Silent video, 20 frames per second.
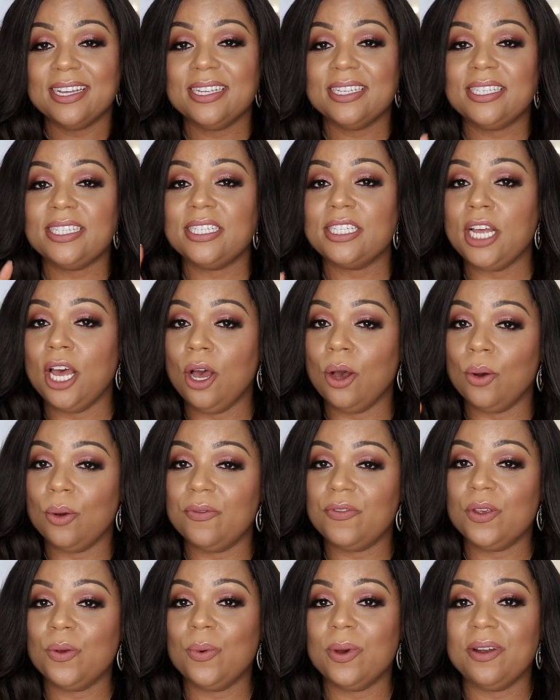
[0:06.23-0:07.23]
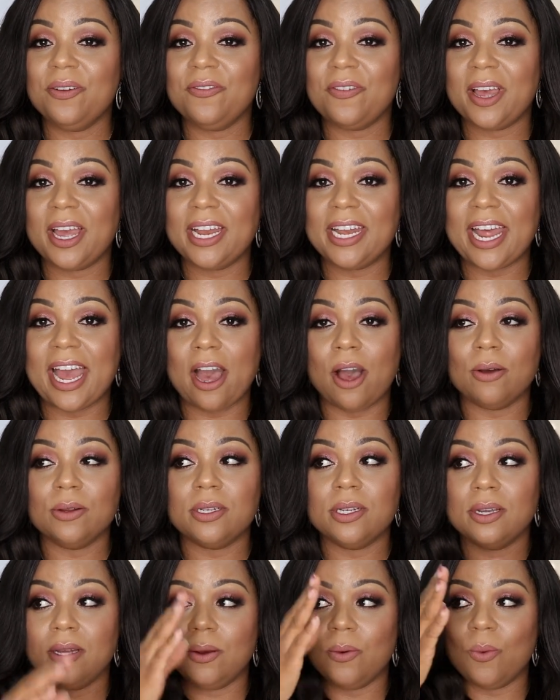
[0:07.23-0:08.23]
So if you want to find
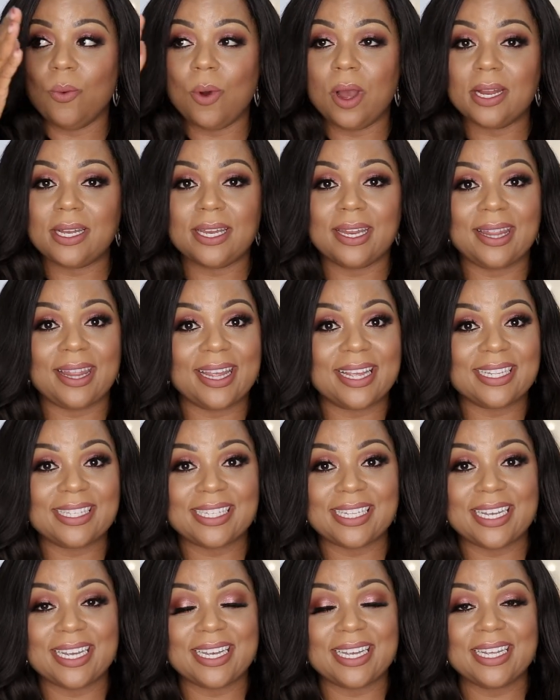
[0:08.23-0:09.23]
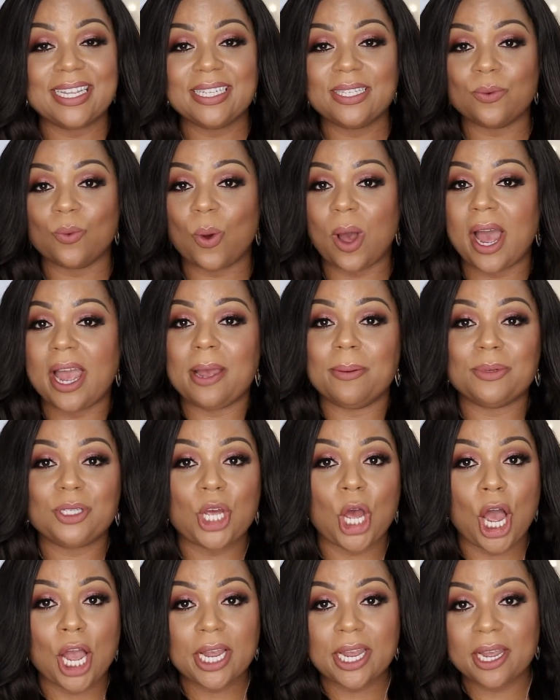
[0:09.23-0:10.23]
out what this is, why I'm
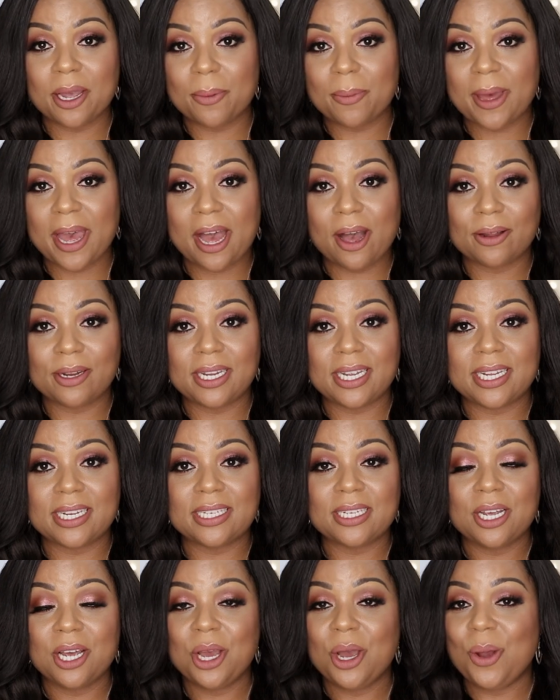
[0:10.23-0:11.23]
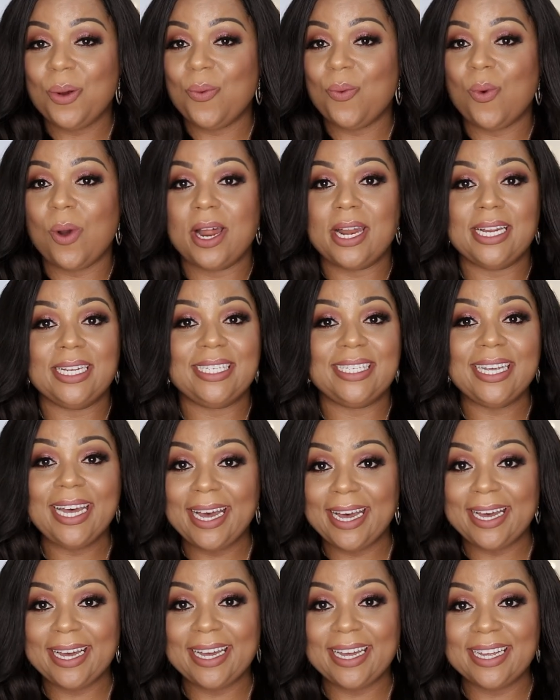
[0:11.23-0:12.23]
talking about it, what it
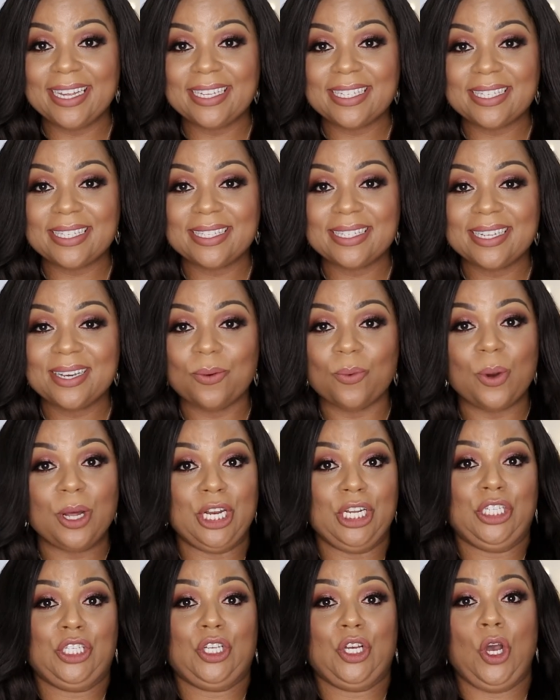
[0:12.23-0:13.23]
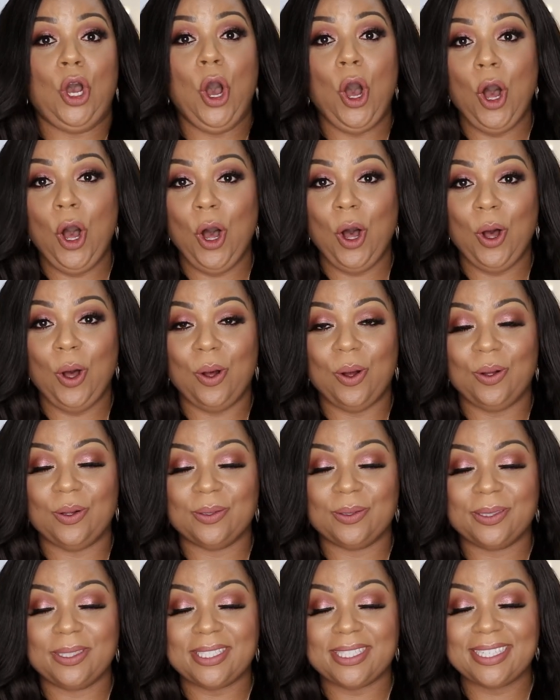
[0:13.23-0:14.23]
does, what it's called,
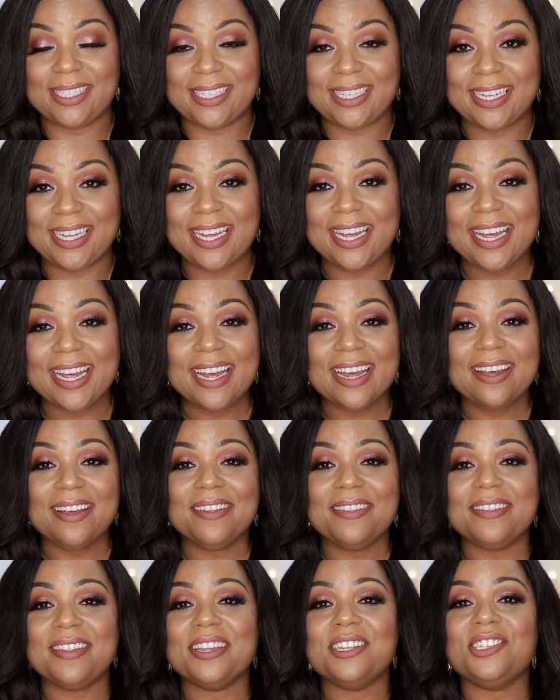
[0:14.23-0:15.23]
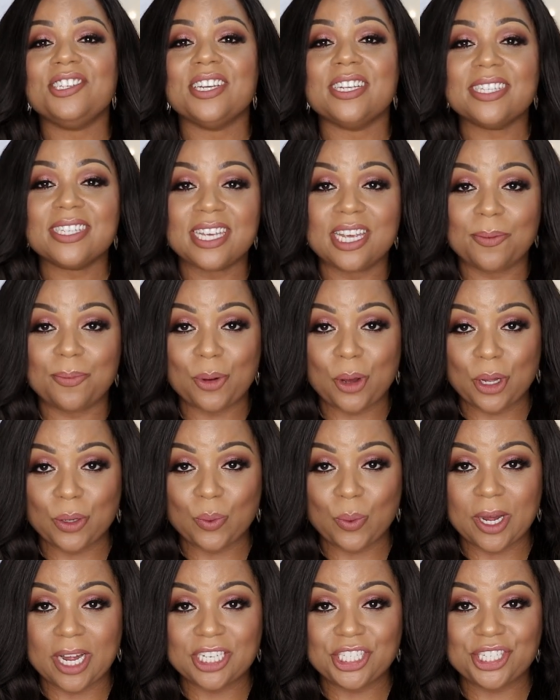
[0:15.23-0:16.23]
then just keep
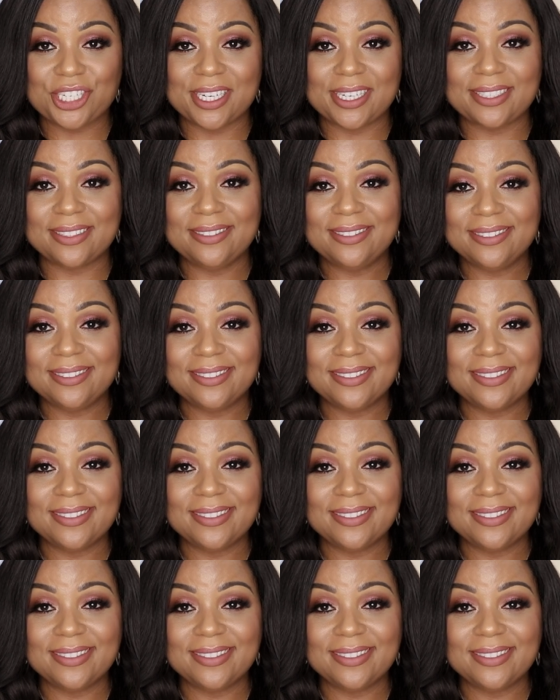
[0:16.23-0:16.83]
on watching.